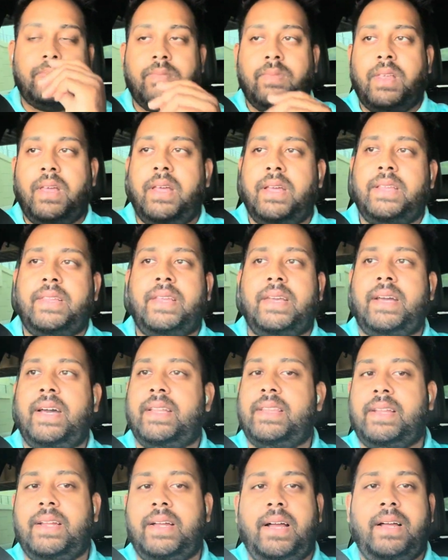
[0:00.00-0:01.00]
like they
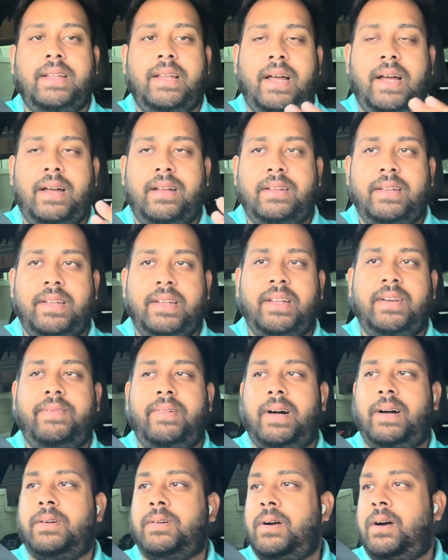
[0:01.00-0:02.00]
got the enough
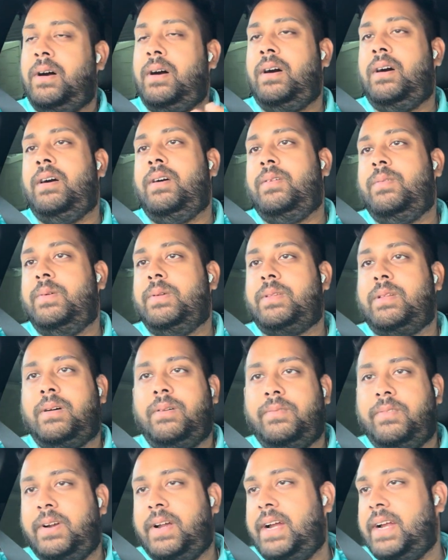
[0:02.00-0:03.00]
alcohol with all
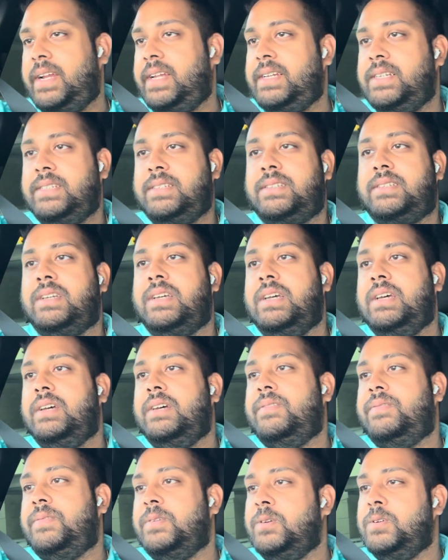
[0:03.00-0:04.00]
varieties,
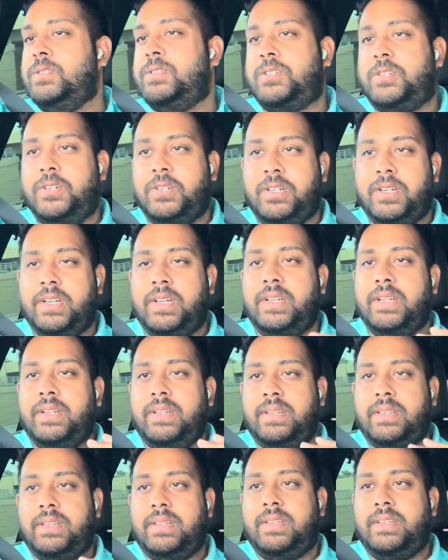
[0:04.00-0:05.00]
food's
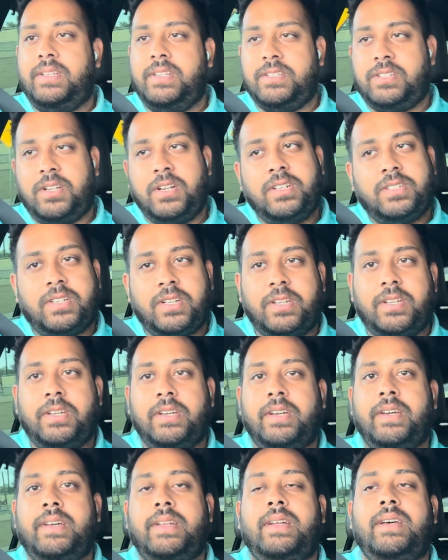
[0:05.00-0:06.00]
good, desserts are
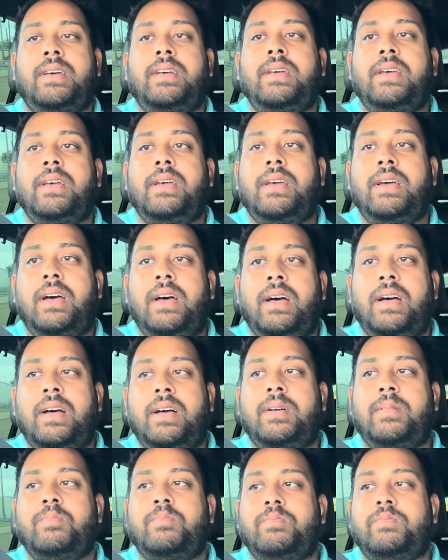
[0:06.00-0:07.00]
good.
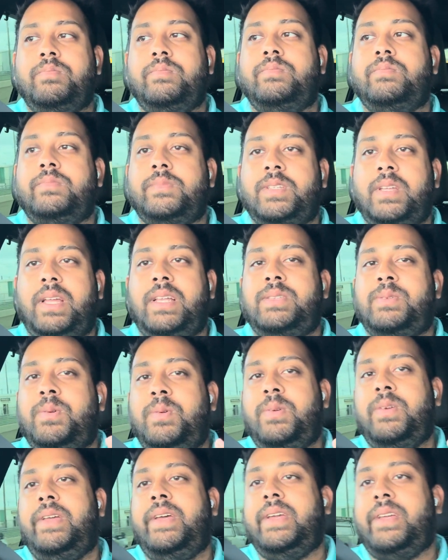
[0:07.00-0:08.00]
So that's why
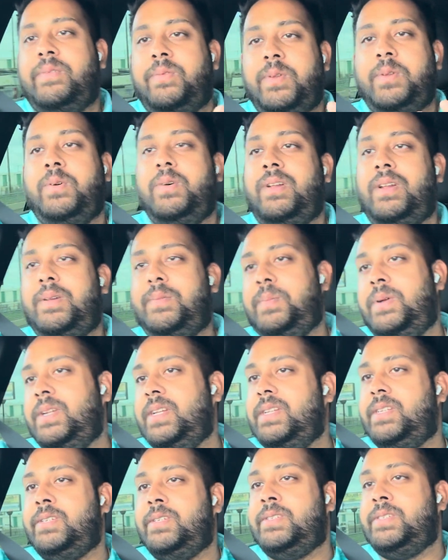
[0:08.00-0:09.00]
we're like, if we do it on a
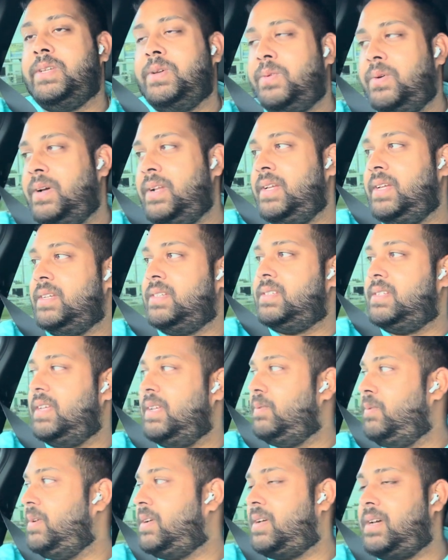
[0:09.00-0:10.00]
Monday, Tuesday weddings, like
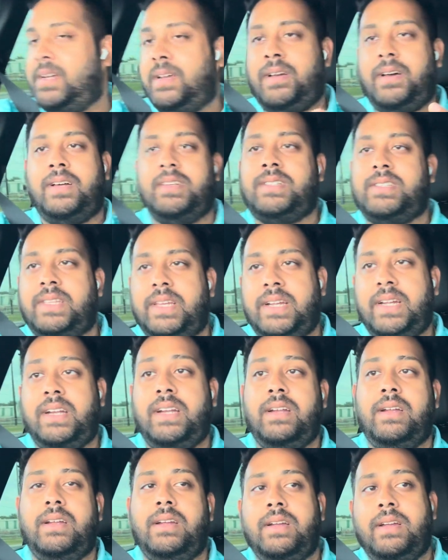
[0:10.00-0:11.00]
we cut costs there,
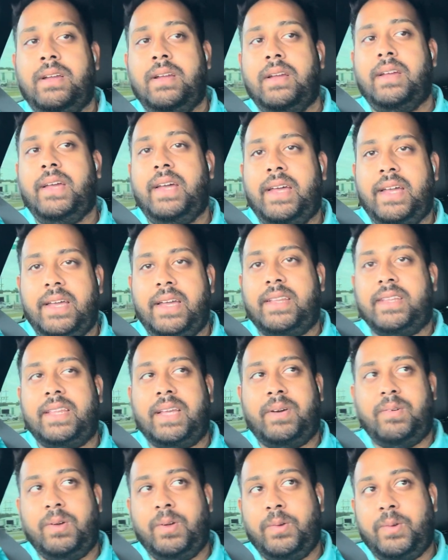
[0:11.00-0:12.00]
and
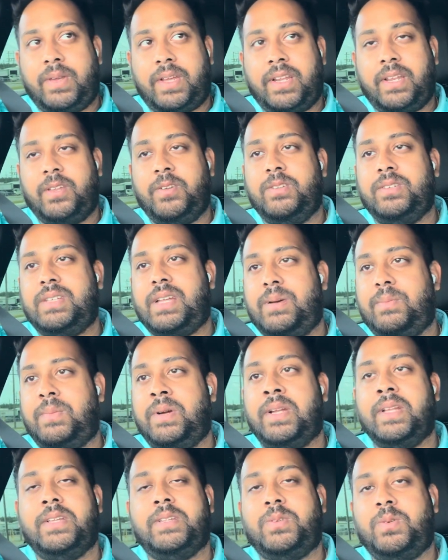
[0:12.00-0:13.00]
that way we can use that
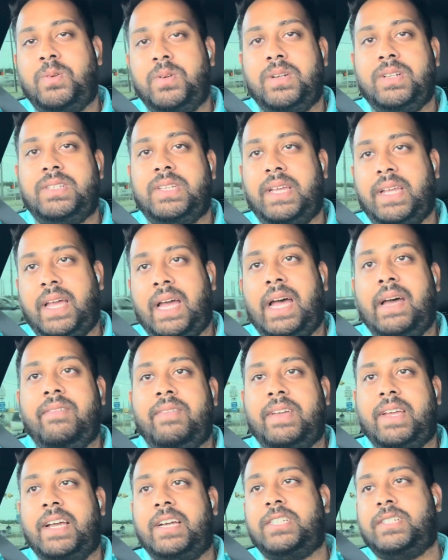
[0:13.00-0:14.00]
money towards like
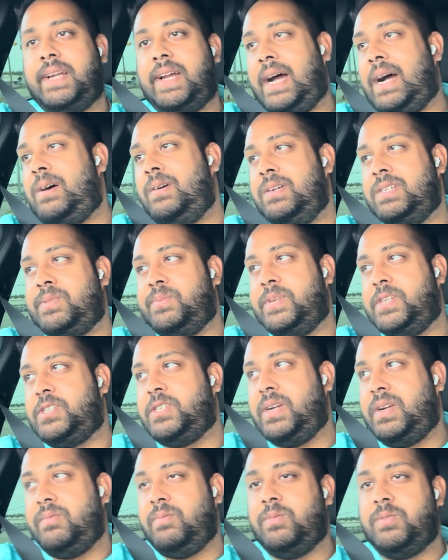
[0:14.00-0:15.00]
having extra hours to make
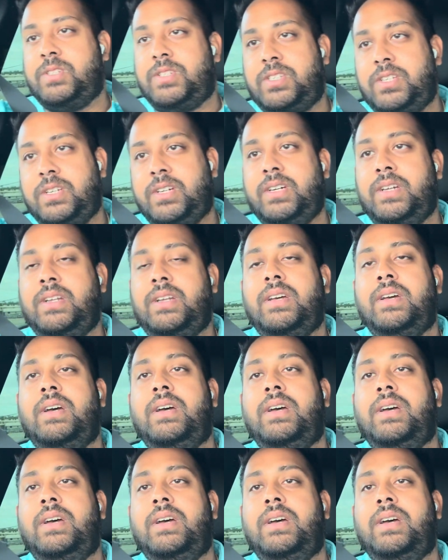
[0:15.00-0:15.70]
sure everyone's good,